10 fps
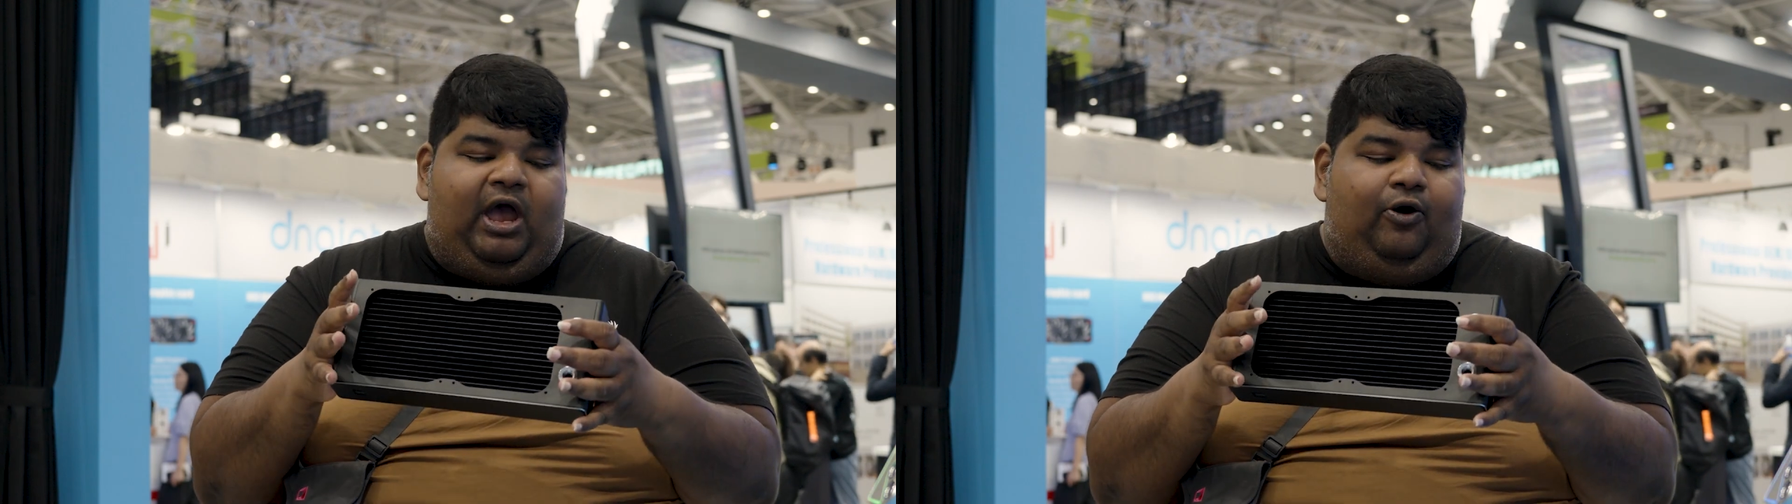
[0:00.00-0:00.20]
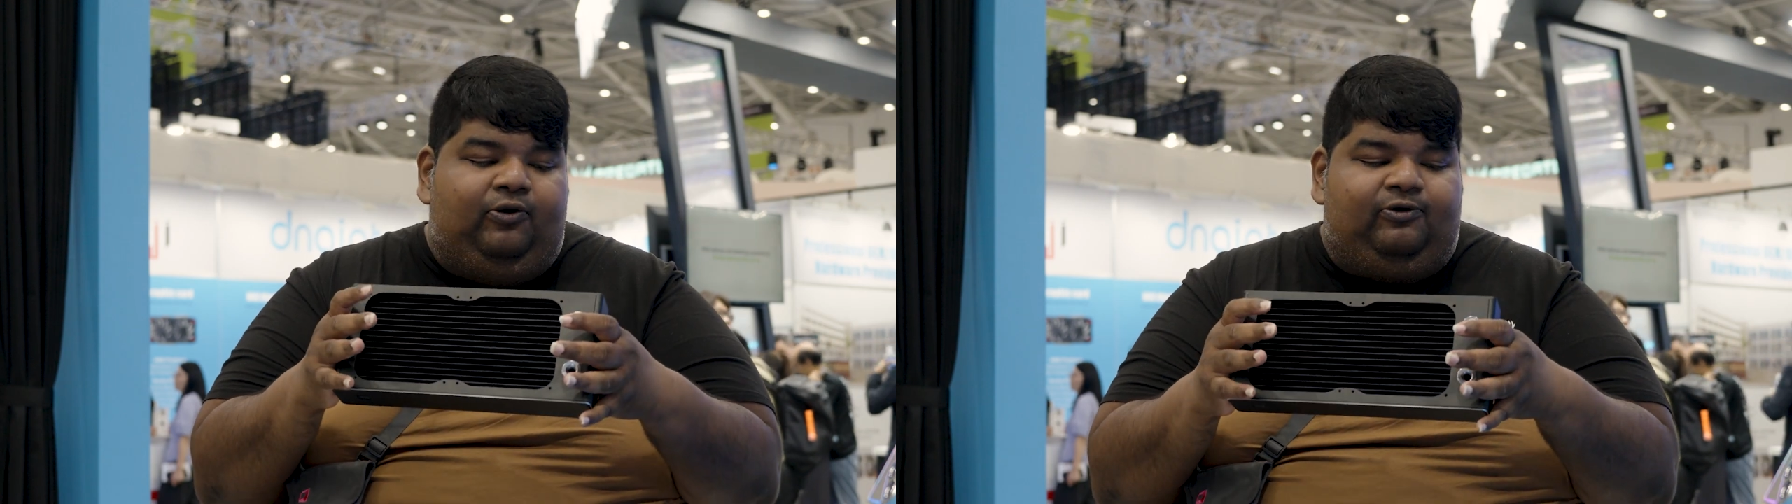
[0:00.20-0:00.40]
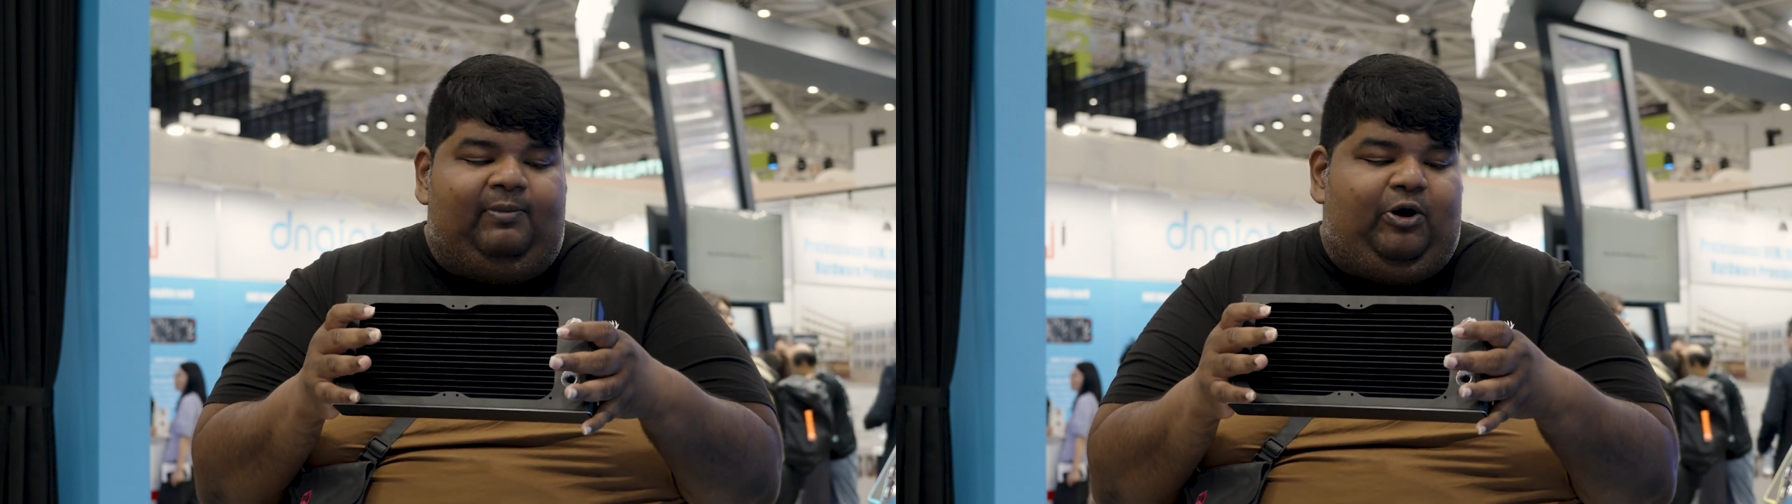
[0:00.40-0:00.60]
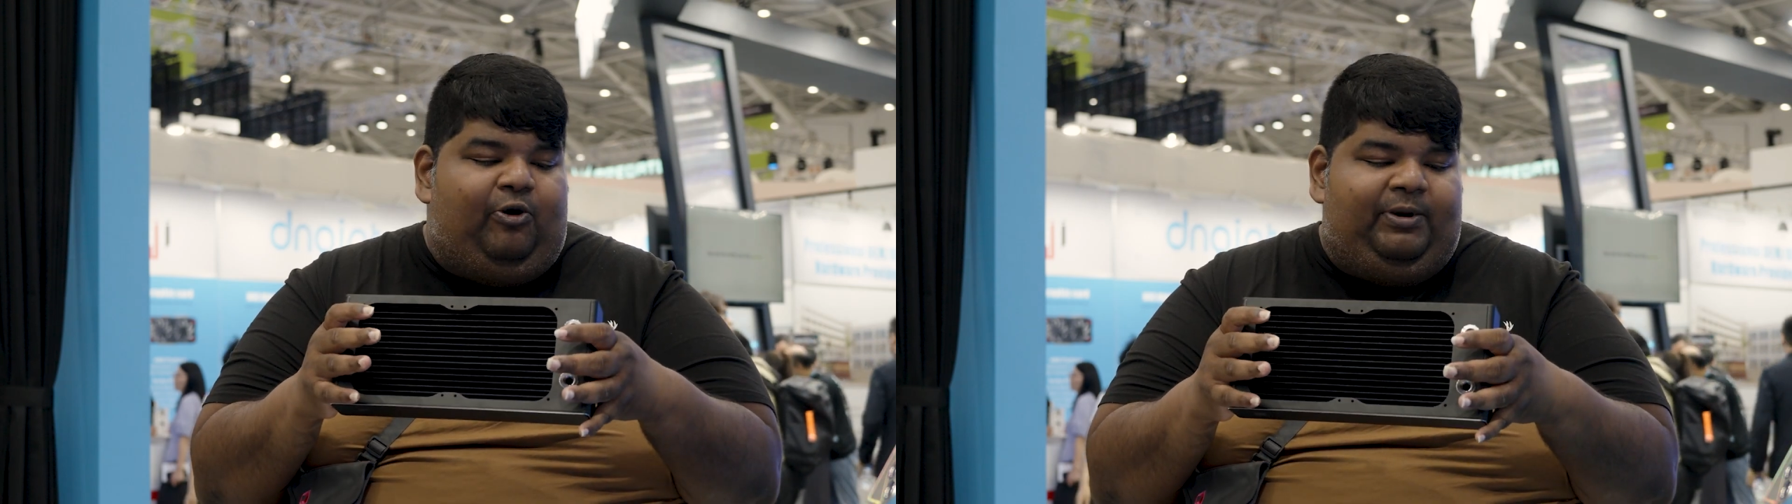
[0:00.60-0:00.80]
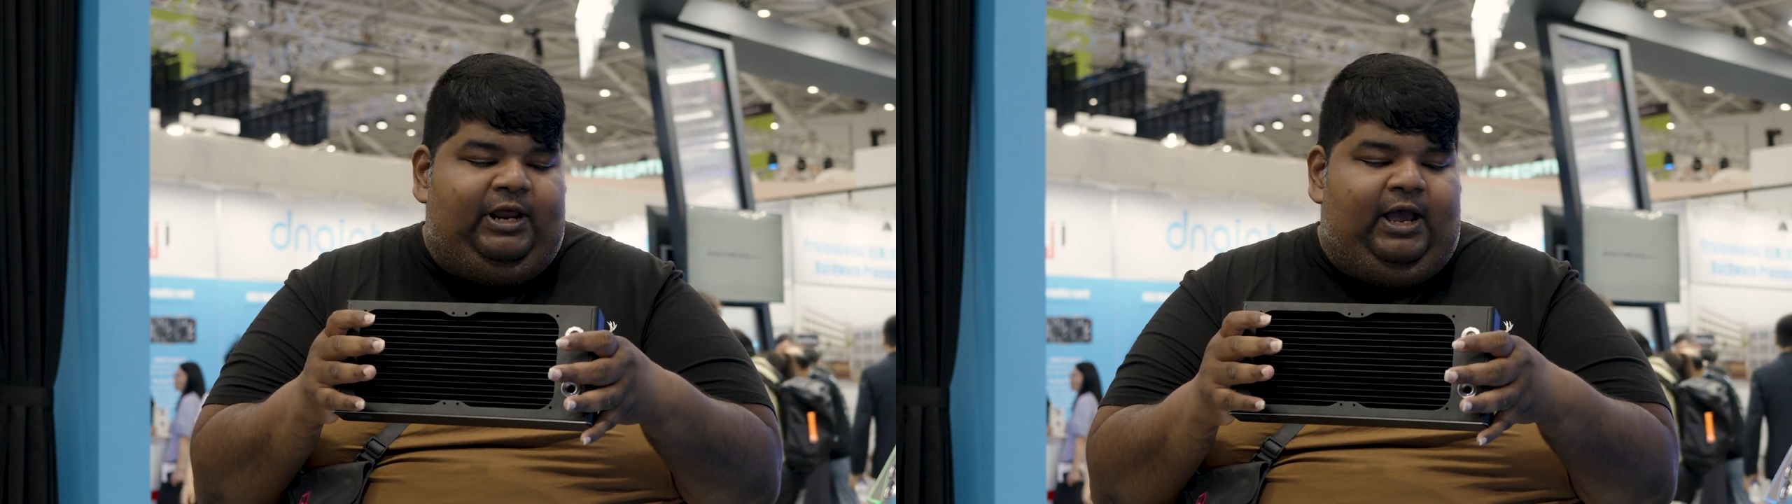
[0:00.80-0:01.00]
Also, by
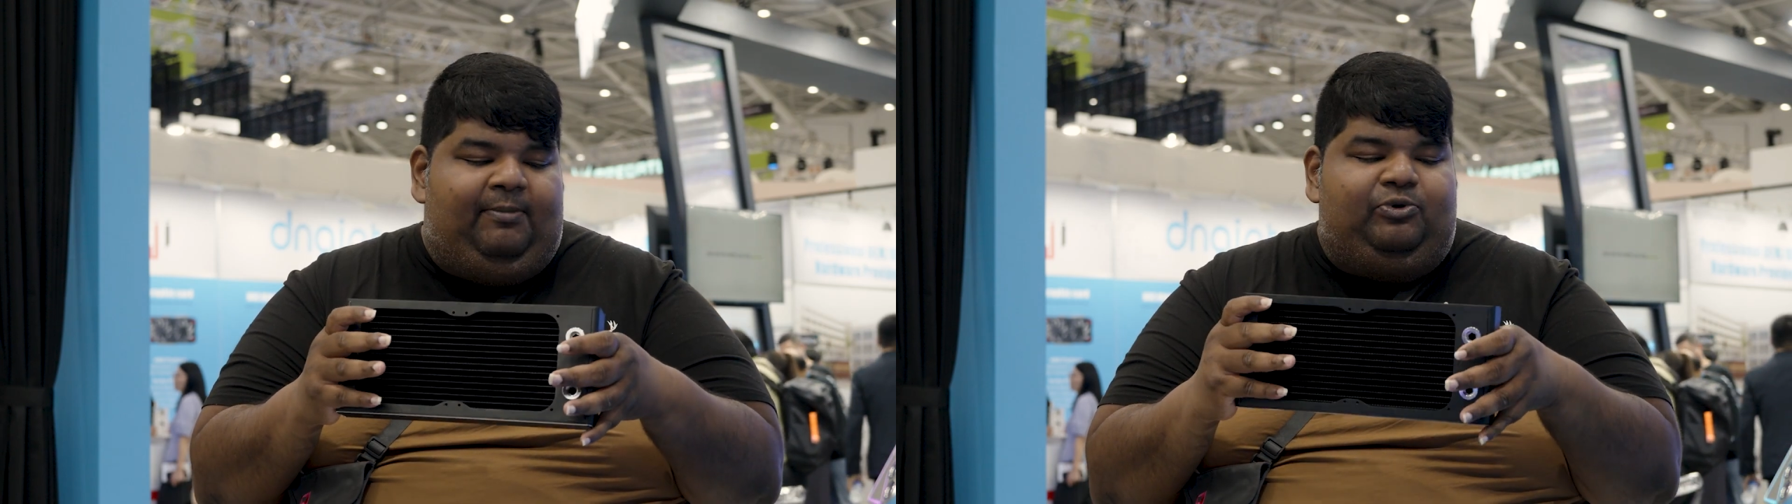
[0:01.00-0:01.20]
opening up,